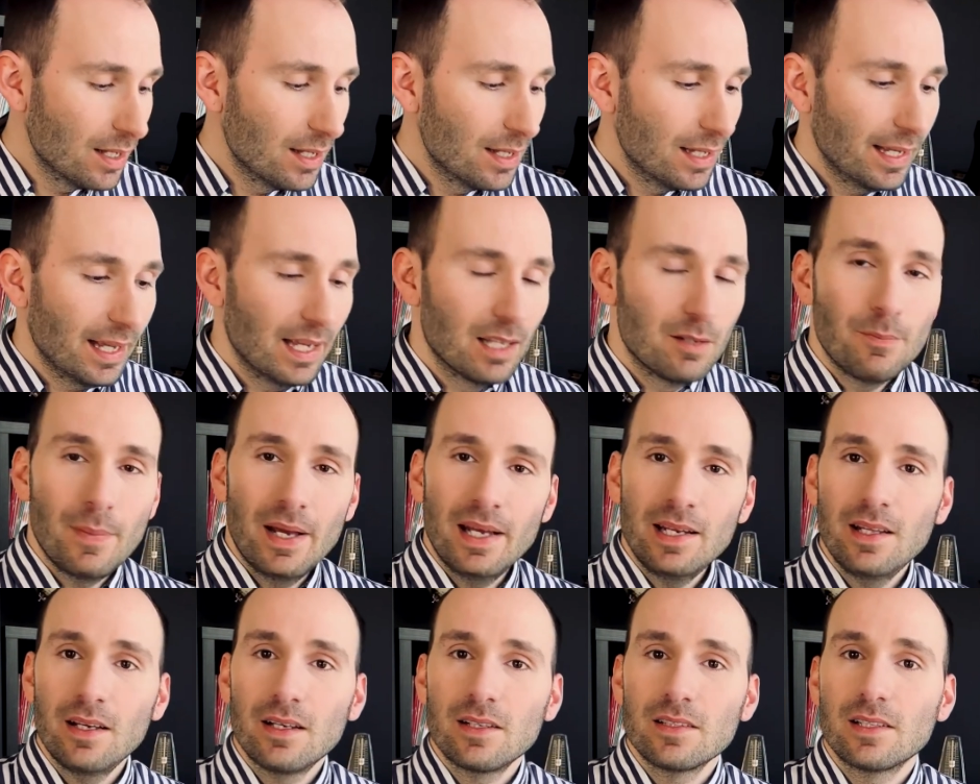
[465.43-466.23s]
In
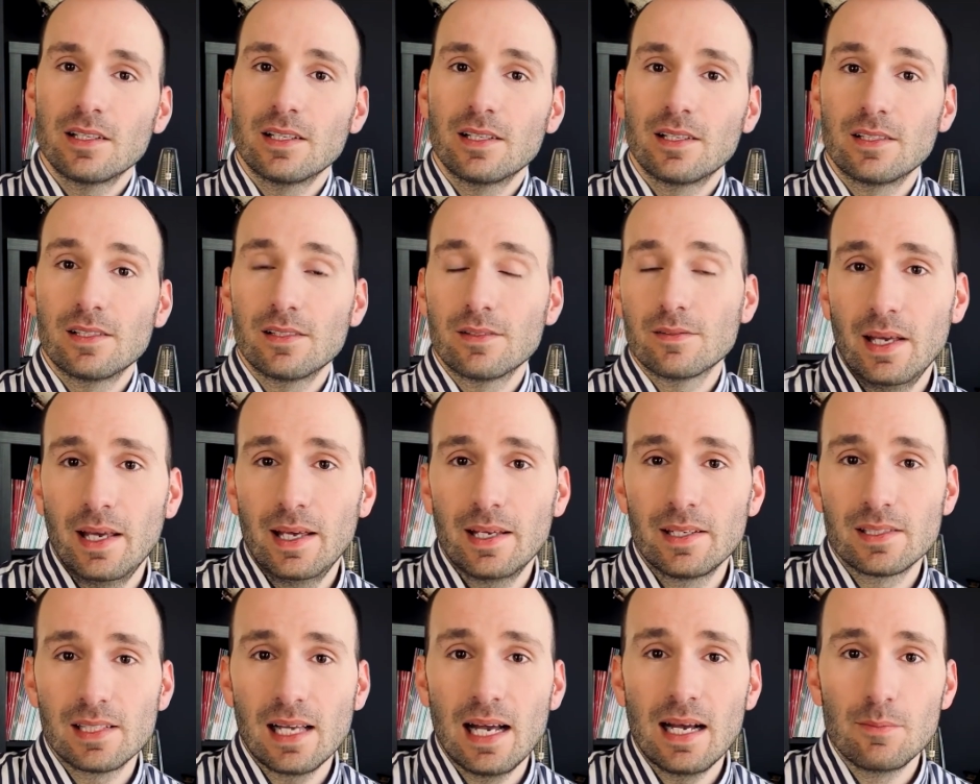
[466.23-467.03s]
many other
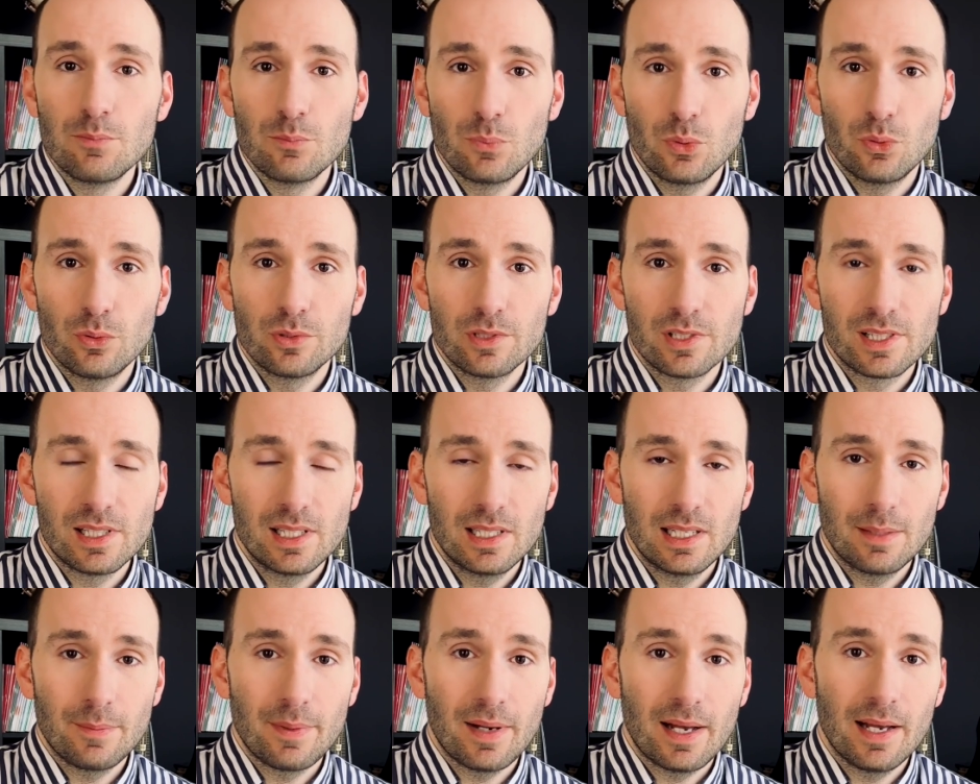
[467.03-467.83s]
exam board
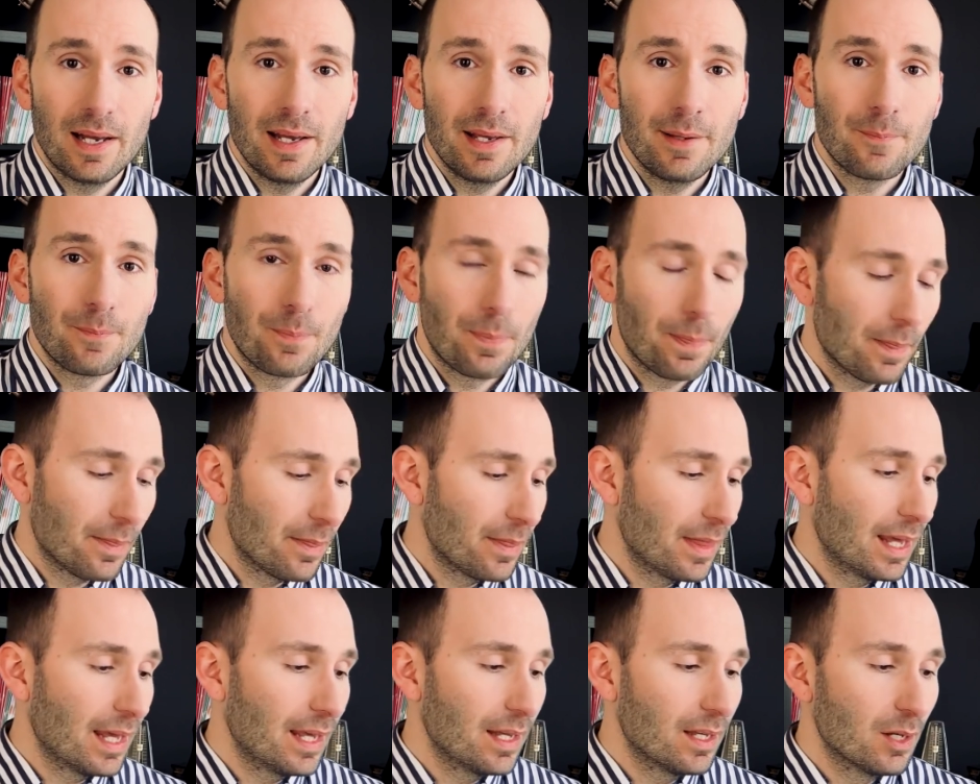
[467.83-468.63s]
syllabi,
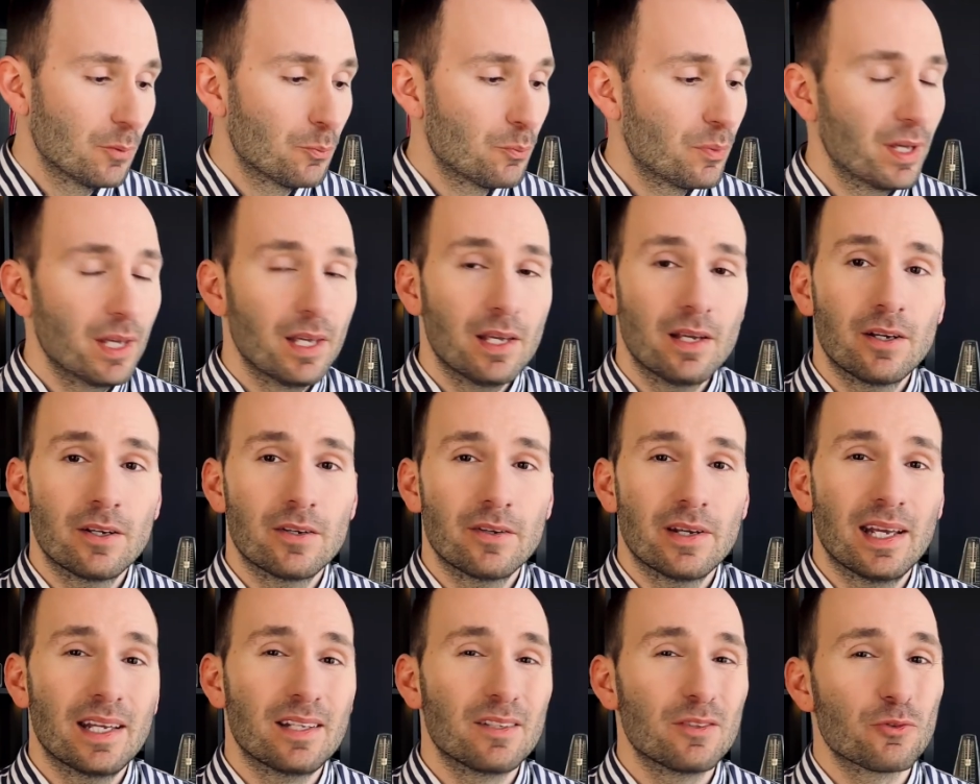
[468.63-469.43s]
they appear
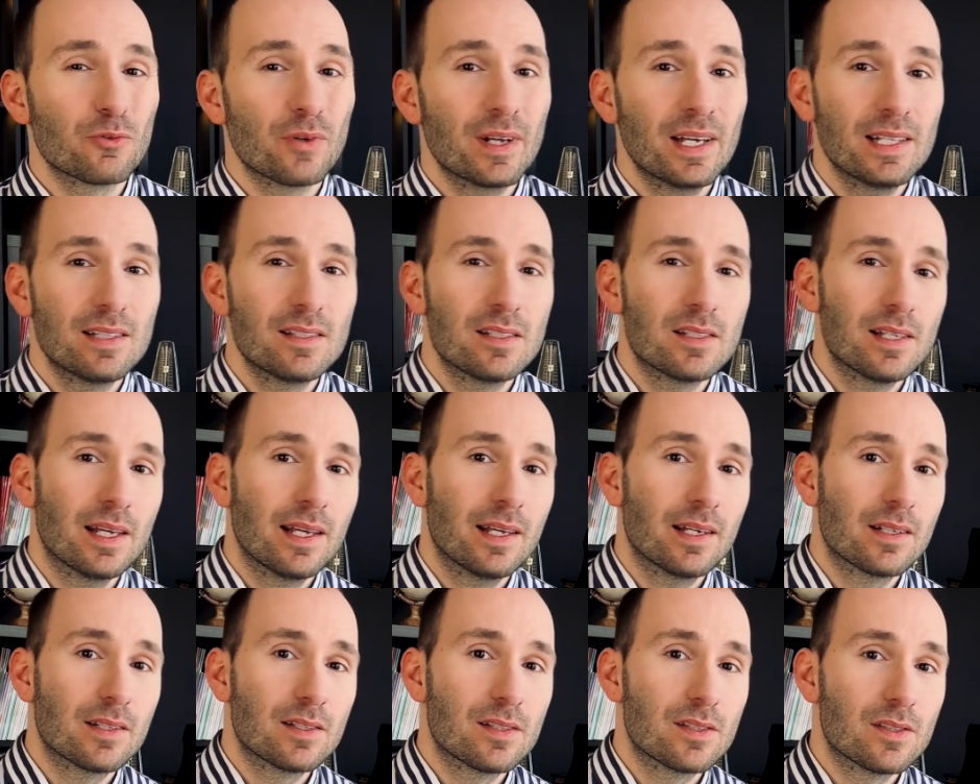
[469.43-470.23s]
in grade
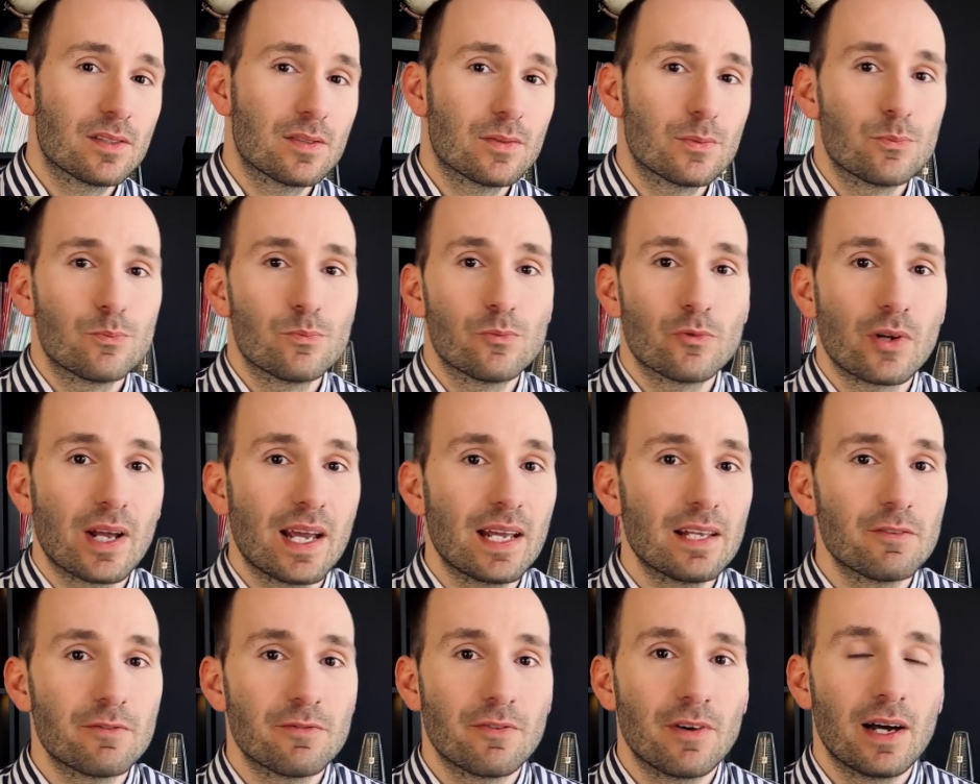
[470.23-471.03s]
6,
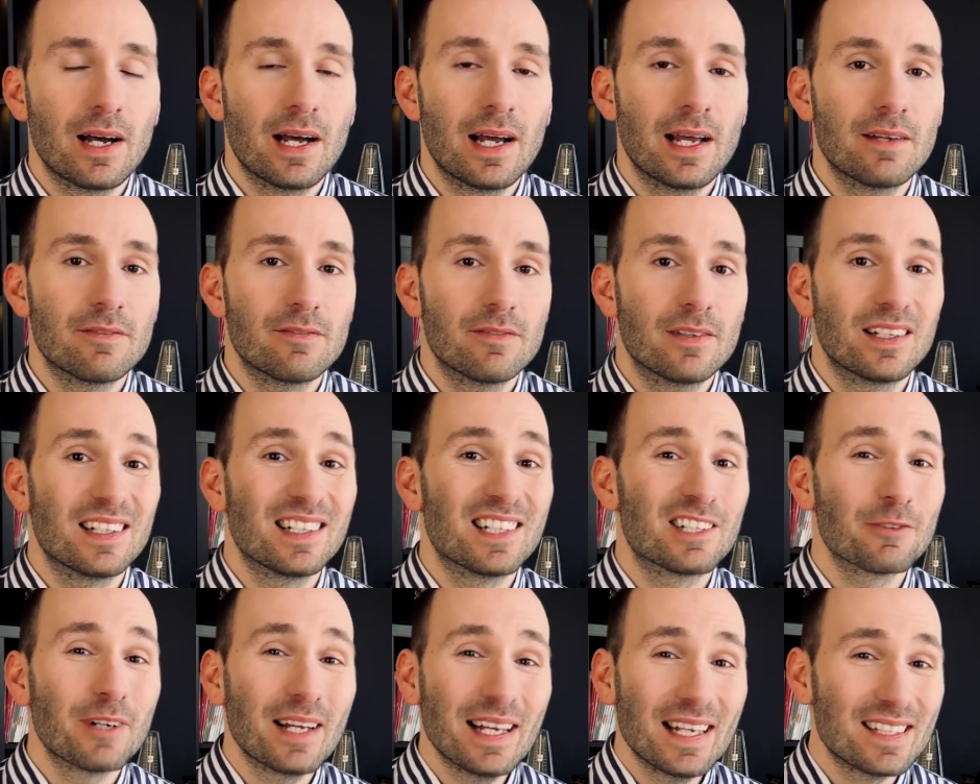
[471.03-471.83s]
grade 5,
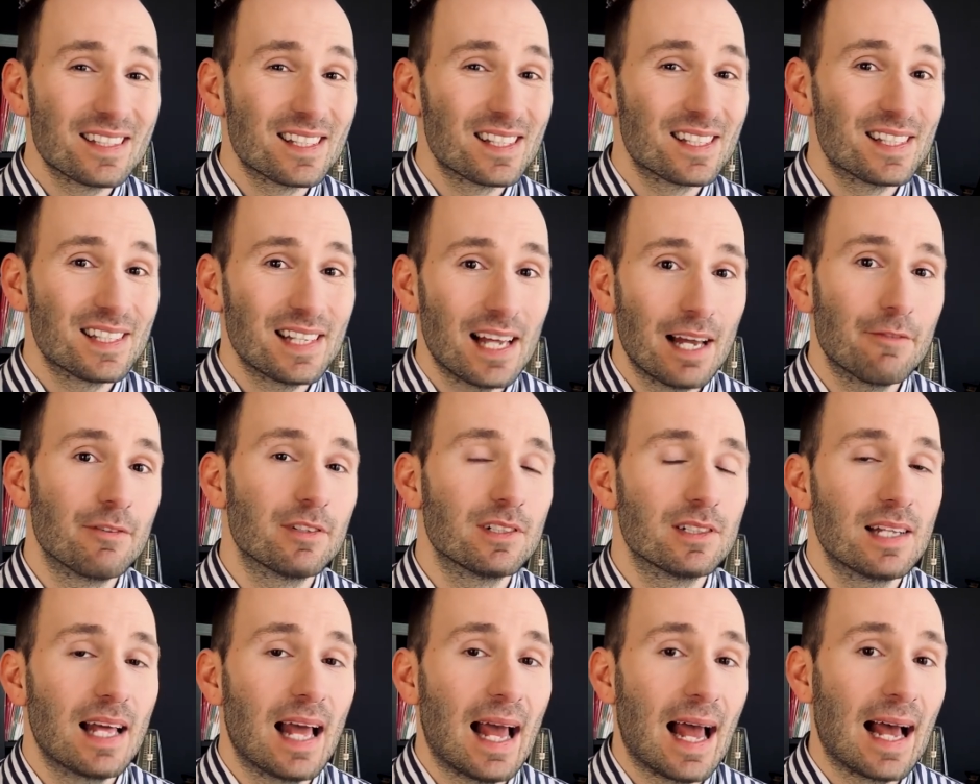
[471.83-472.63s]
grade
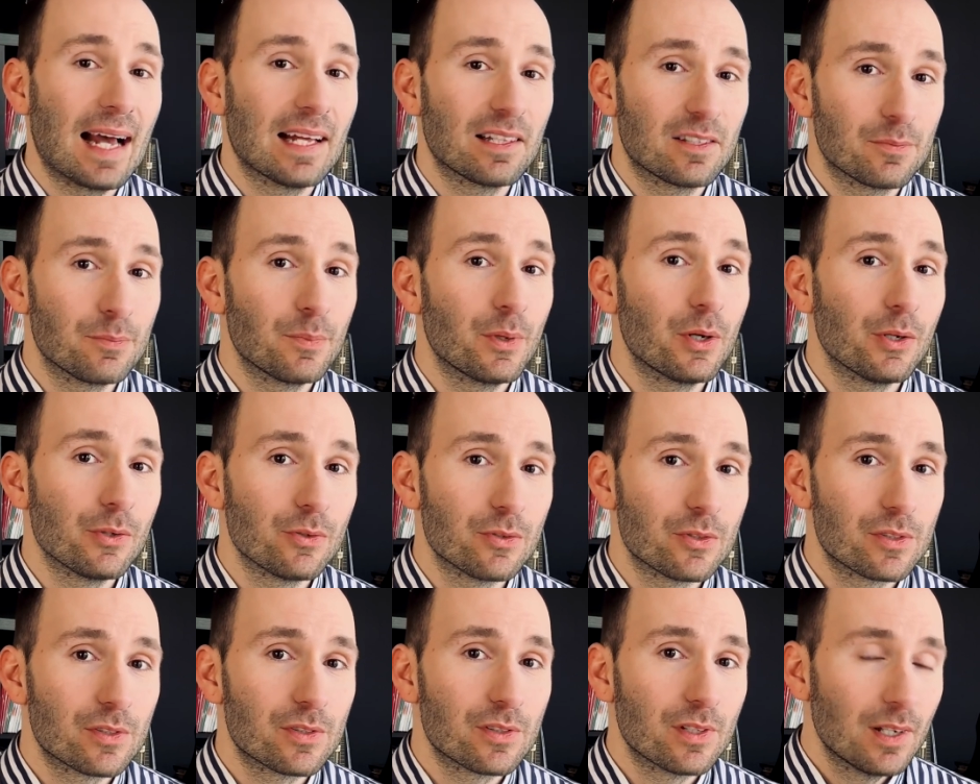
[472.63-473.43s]
7 at
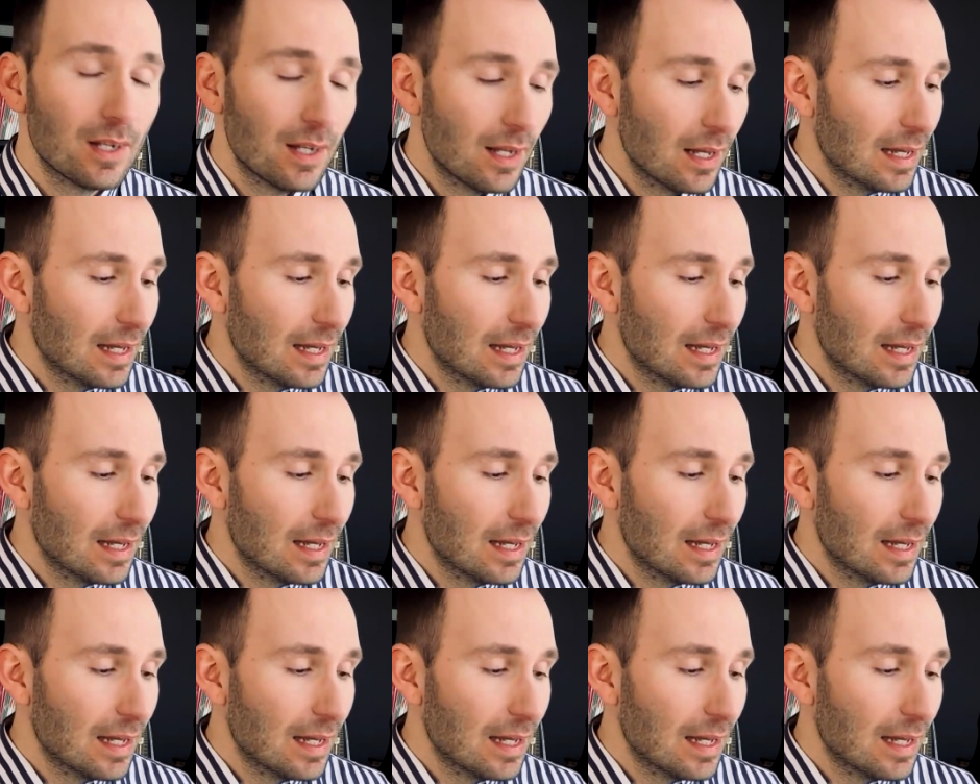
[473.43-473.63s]
most.